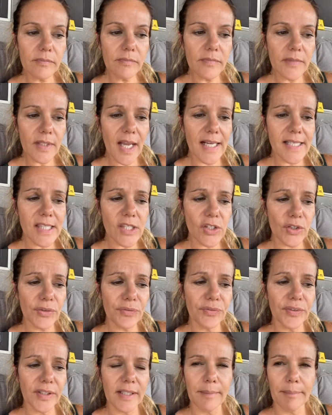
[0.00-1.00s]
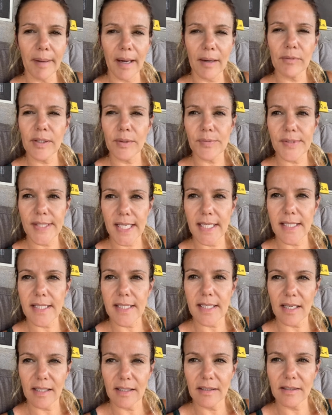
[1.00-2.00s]
I started feeling bad when I was
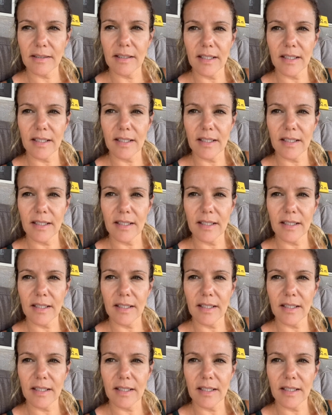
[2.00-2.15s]
18.